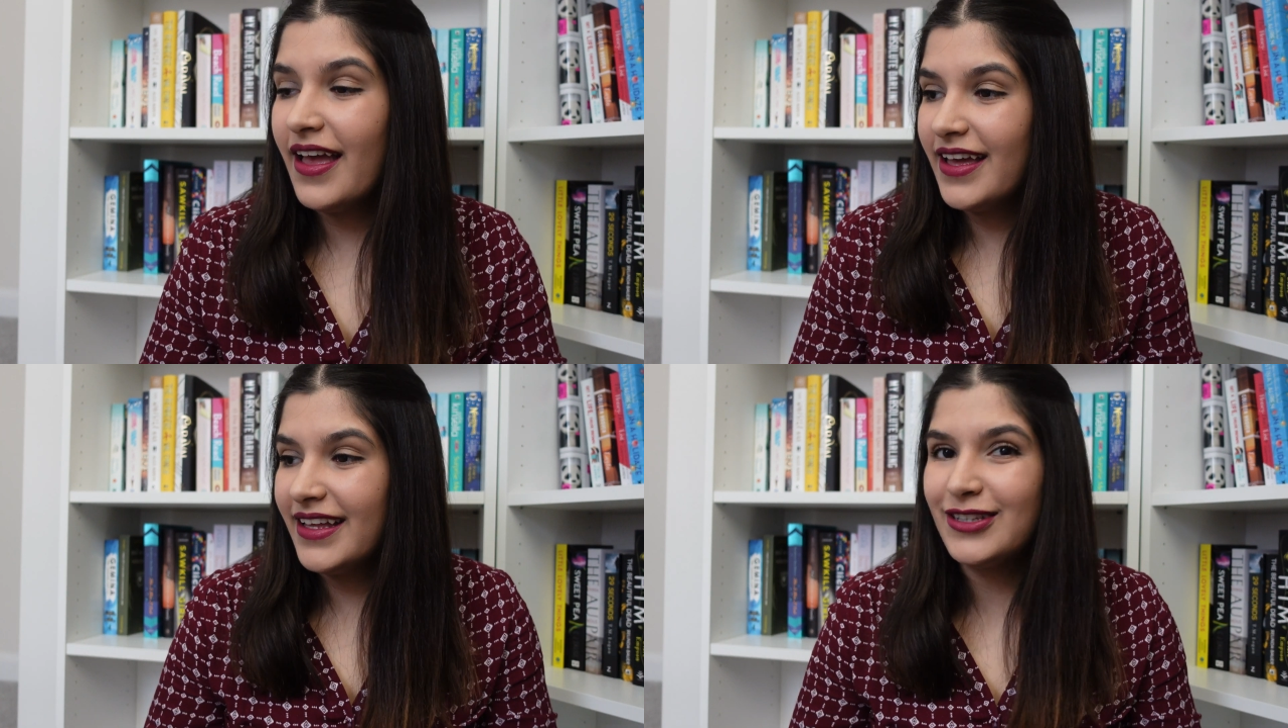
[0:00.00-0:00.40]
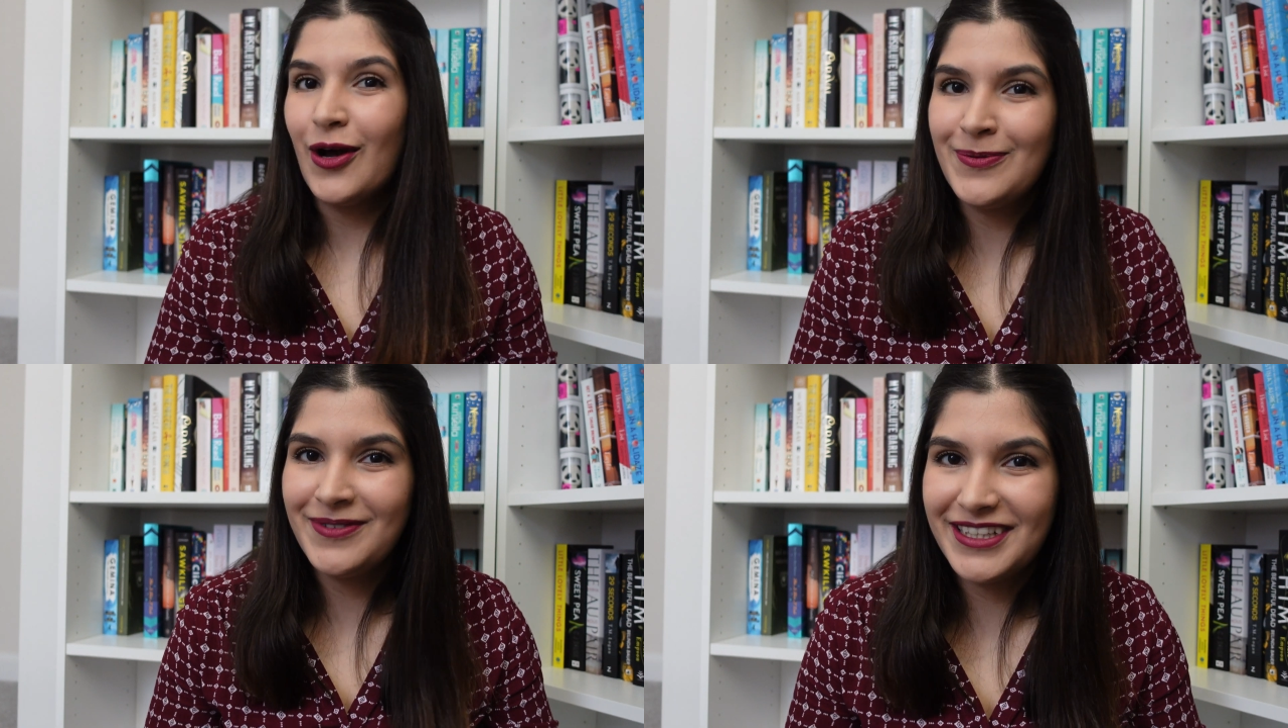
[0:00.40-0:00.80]
and
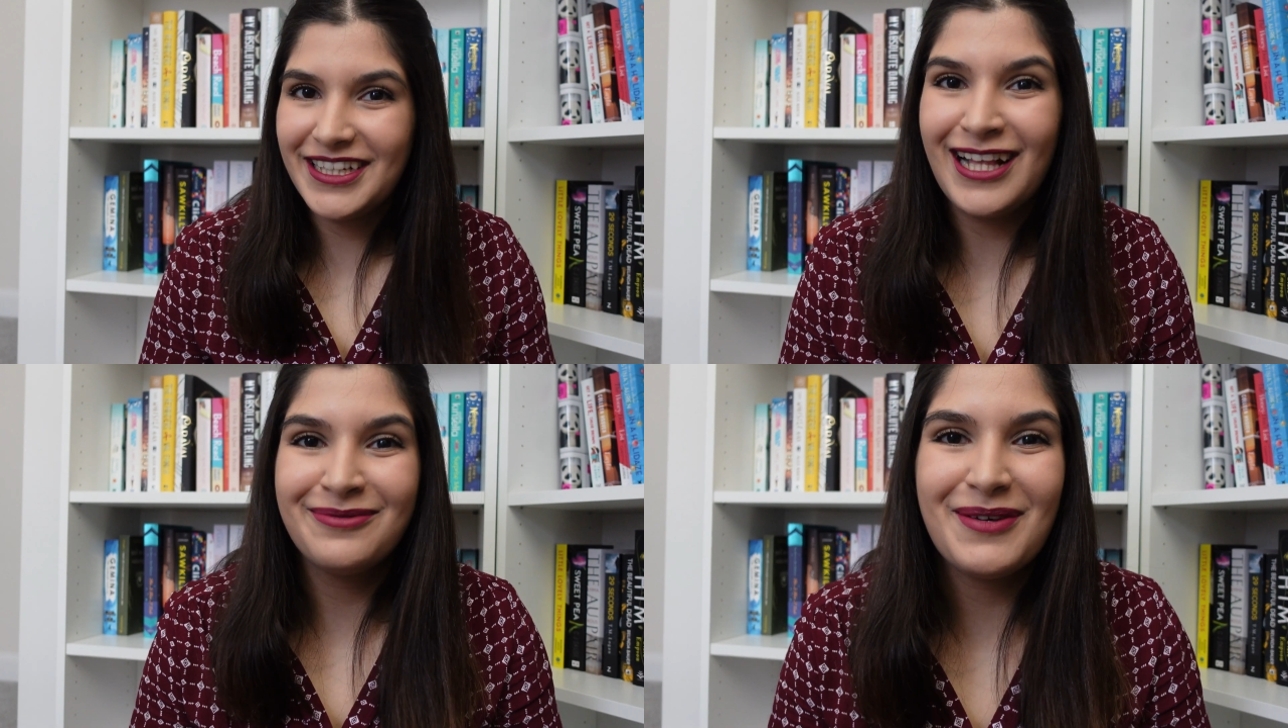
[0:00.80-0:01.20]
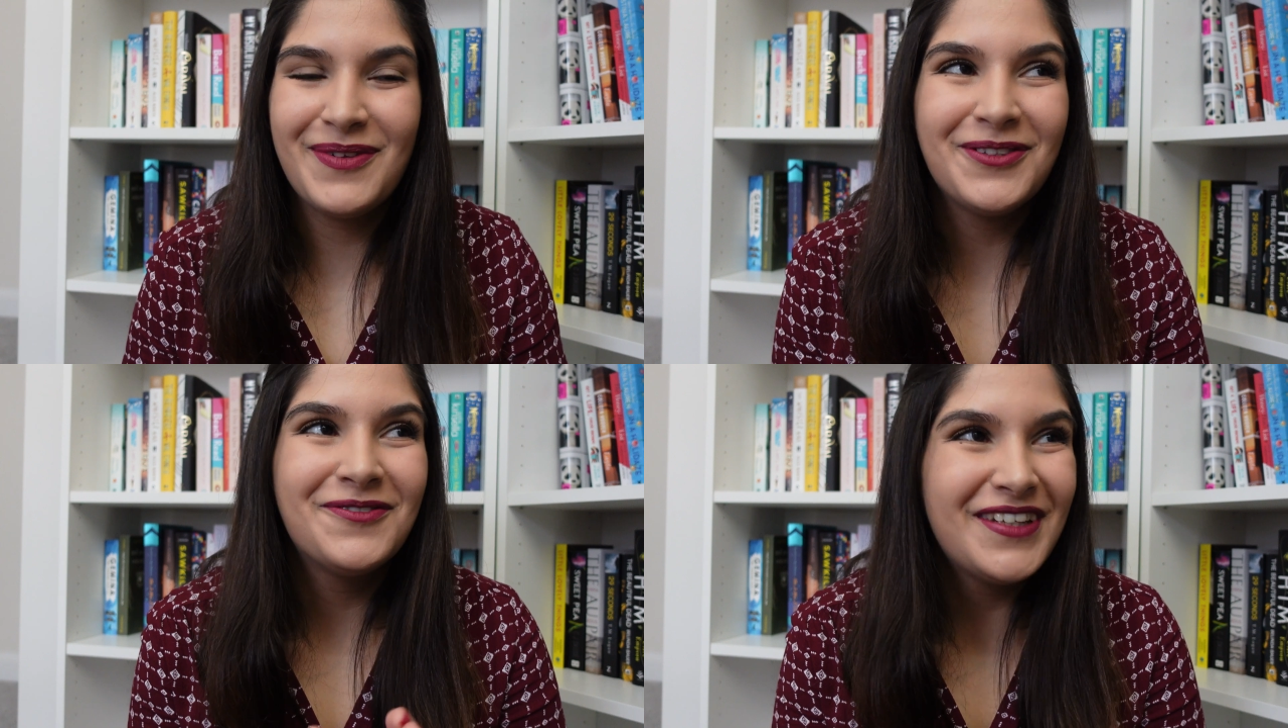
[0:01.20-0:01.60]
hopefully I'll be able
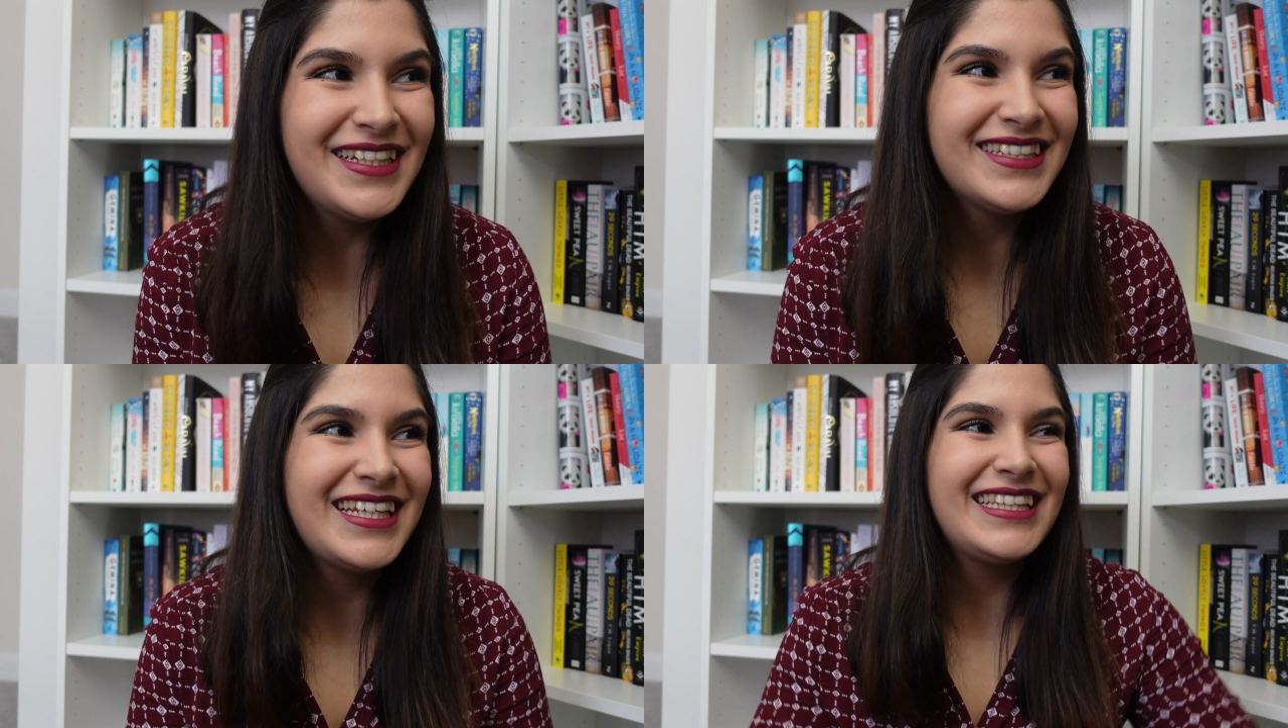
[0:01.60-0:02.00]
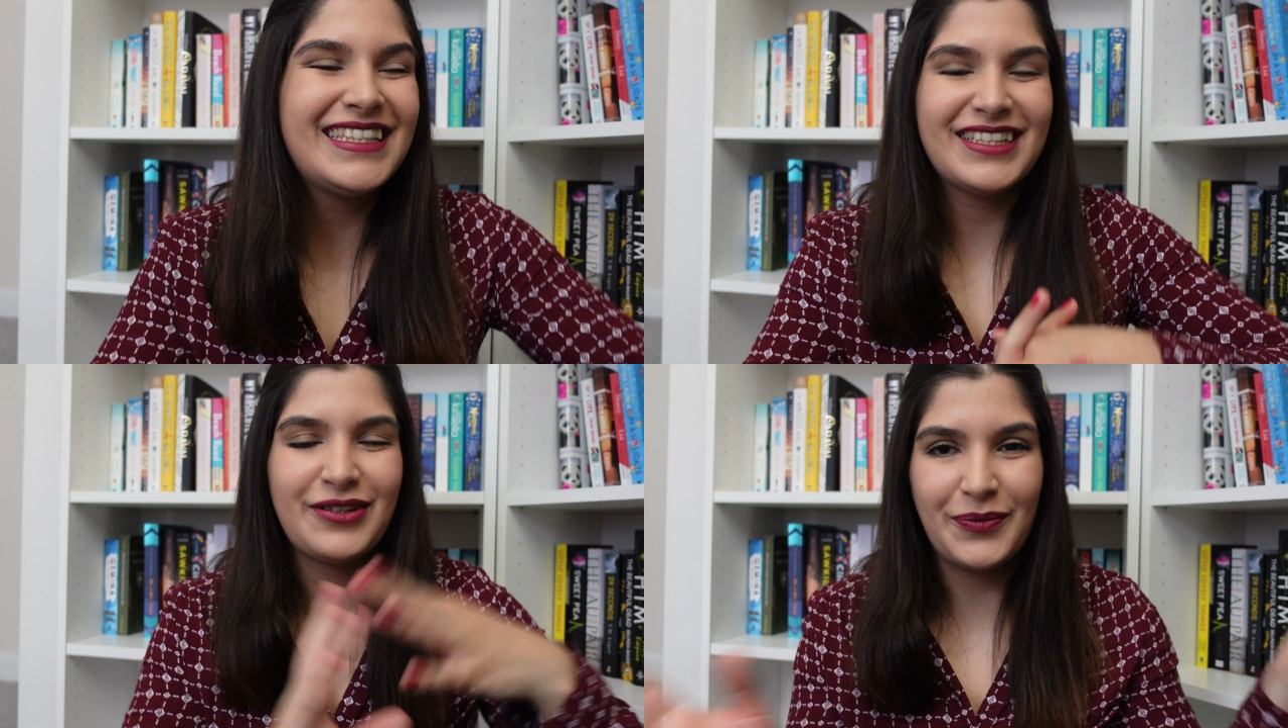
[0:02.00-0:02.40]
to finish it
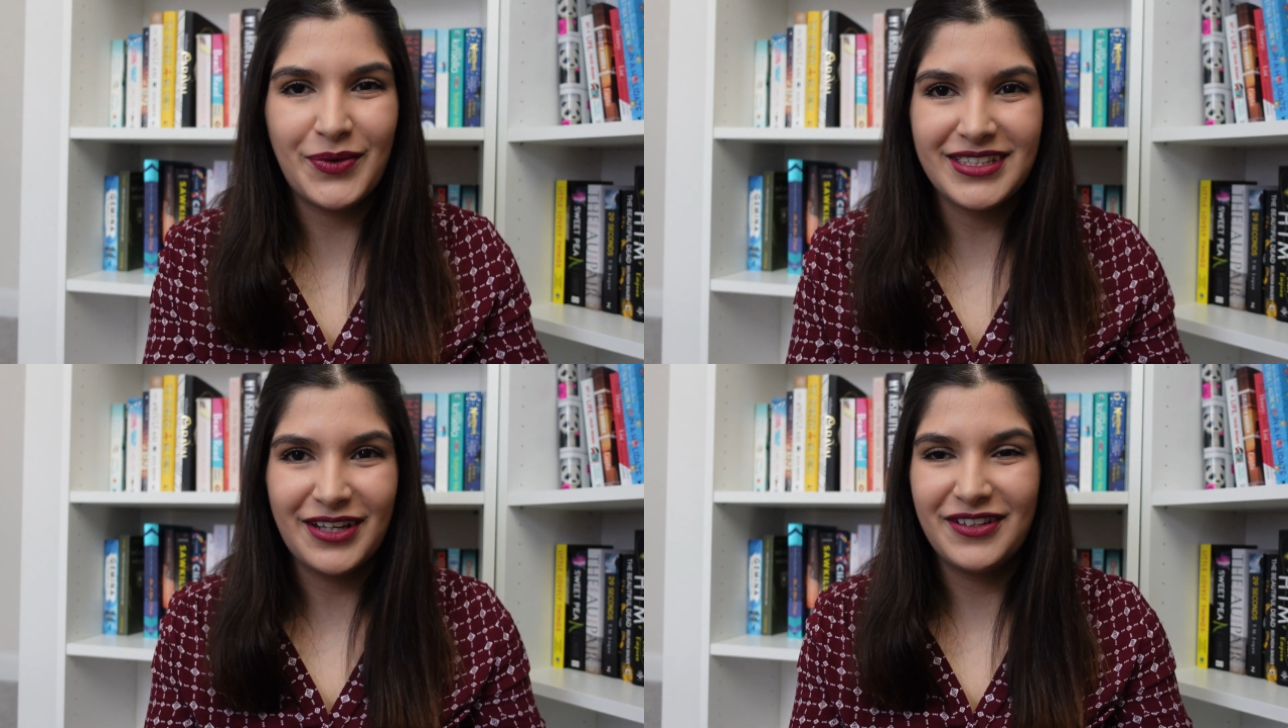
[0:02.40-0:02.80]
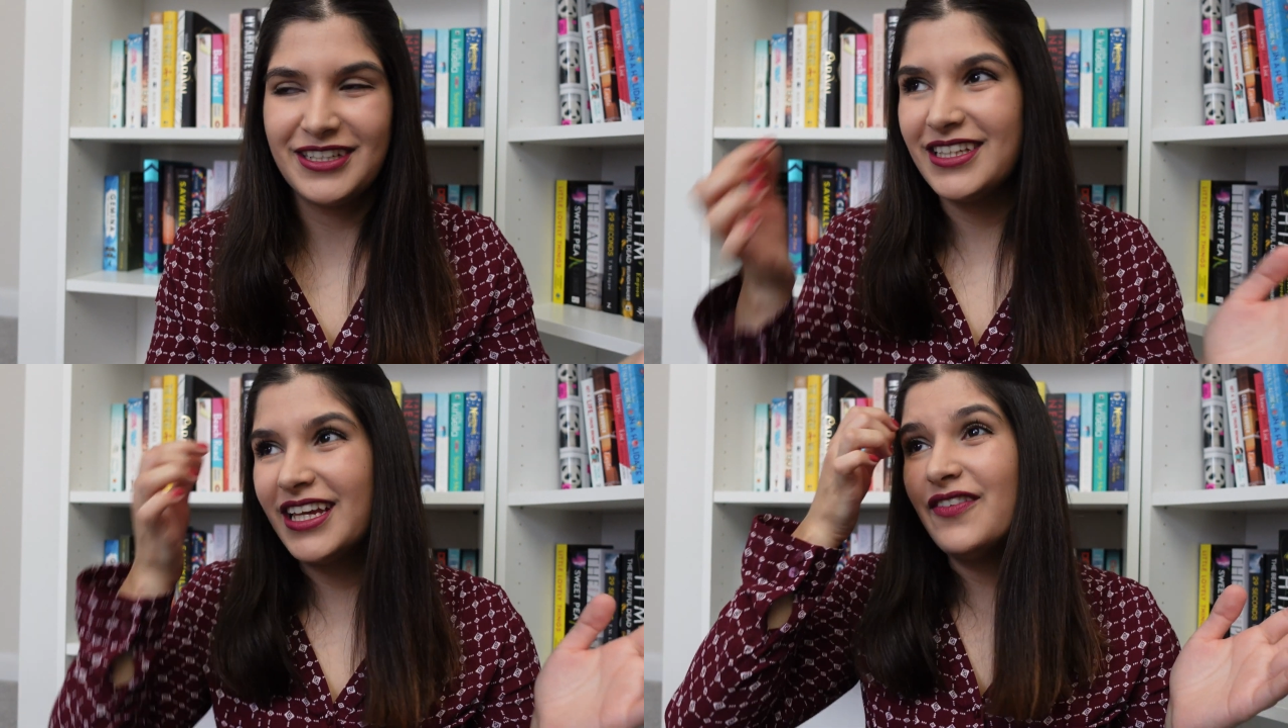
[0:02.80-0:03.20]
once I
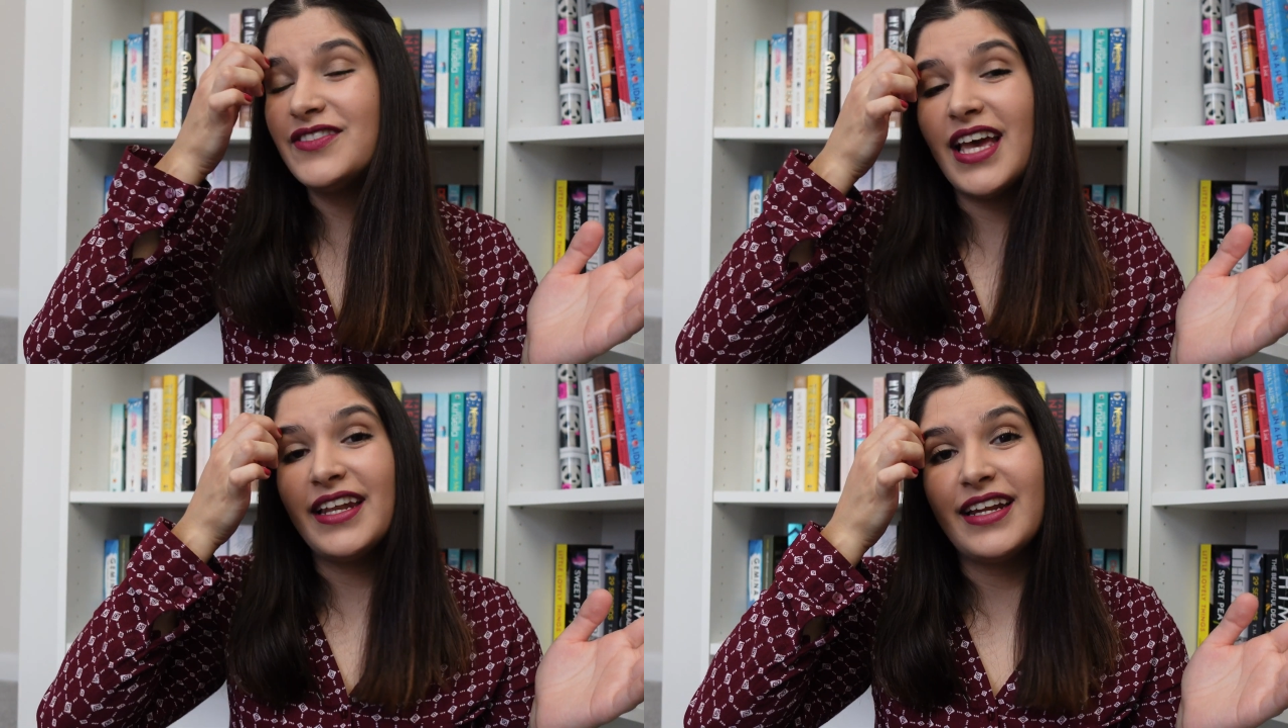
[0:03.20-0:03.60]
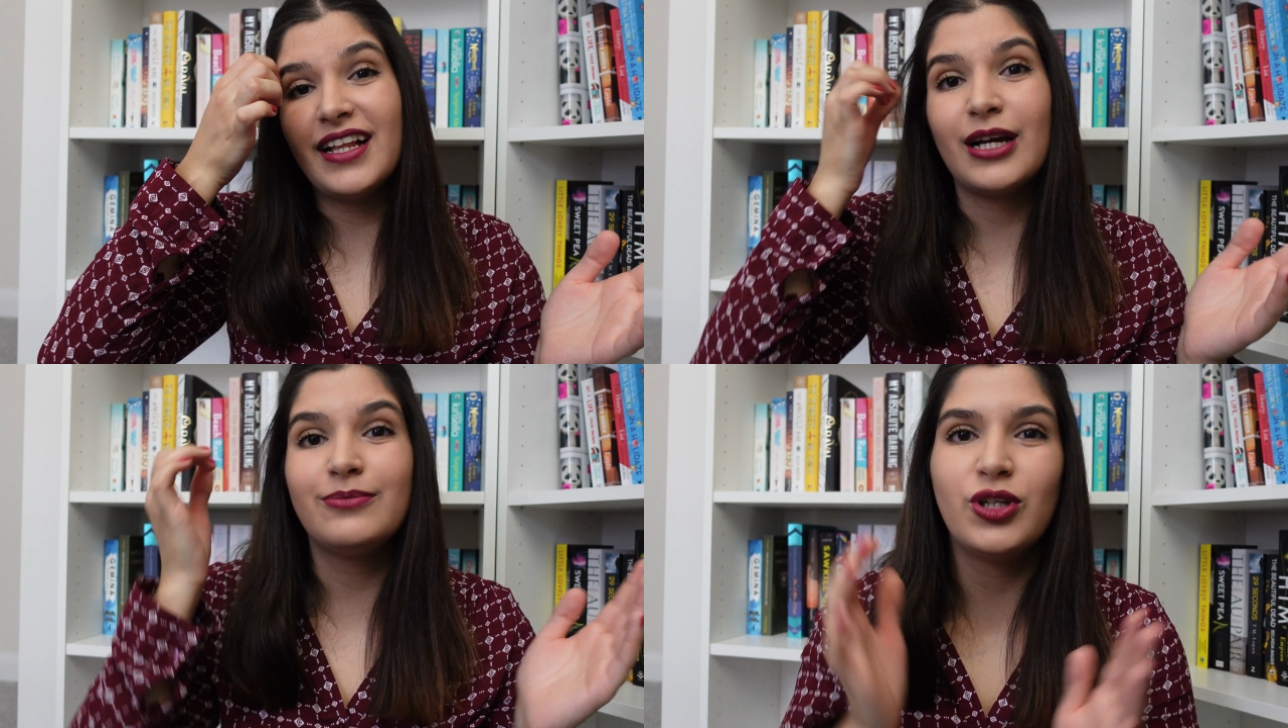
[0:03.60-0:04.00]
finish the gifts, and then I'll
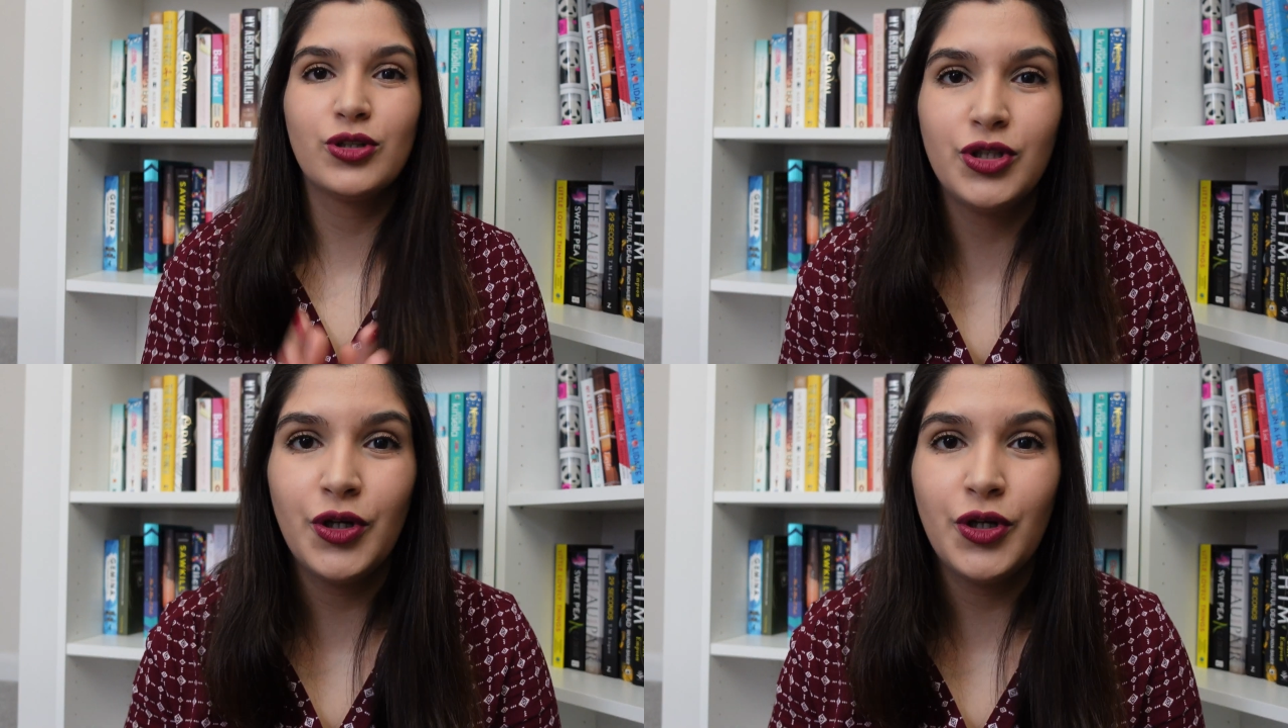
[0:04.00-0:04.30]
come talk to